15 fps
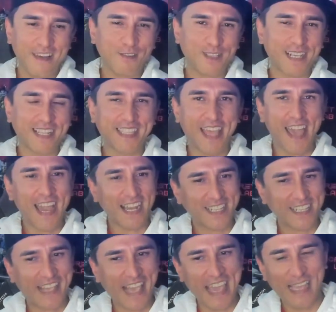was like the
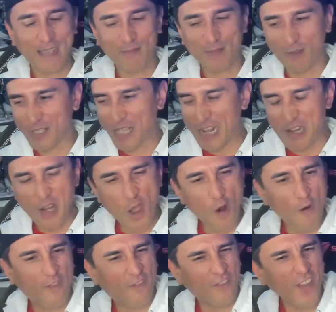X Games. It was like,
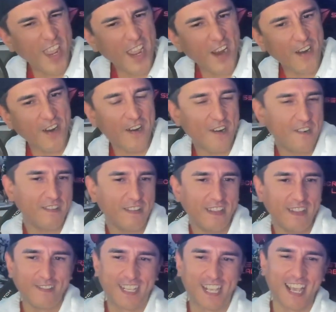no fear.
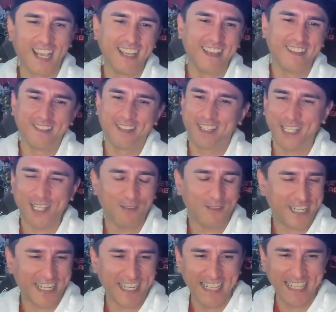It was so
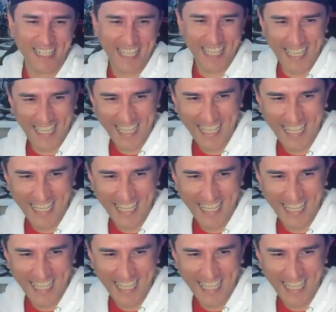cheesy.